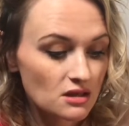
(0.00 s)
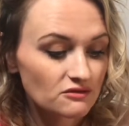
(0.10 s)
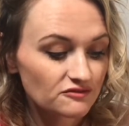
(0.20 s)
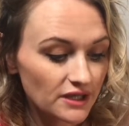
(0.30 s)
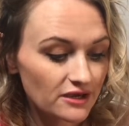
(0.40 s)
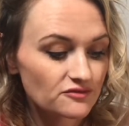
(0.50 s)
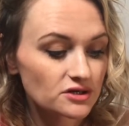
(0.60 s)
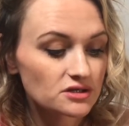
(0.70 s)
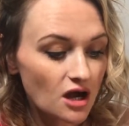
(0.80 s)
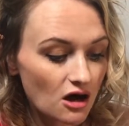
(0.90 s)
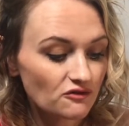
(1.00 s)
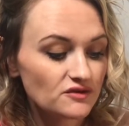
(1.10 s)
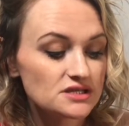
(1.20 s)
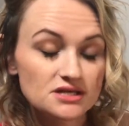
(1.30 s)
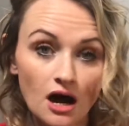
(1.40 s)
Flavored
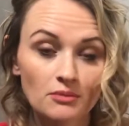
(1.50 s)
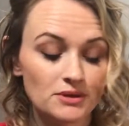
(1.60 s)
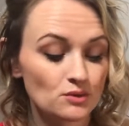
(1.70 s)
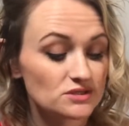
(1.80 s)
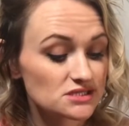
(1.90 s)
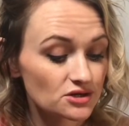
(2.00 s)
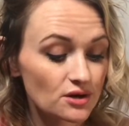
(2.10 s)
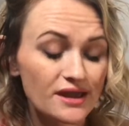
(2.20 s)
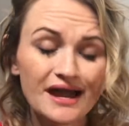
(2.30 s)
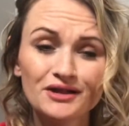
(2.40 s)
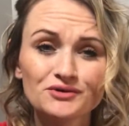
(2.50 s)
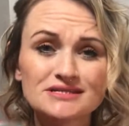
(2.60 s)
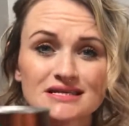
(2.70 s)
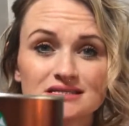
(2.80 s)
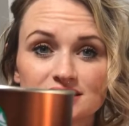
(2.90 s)
coffee topping with 0 calories
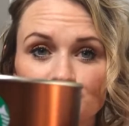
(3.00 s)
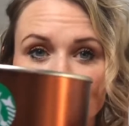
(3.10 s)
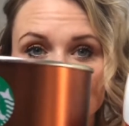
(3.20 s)
and 0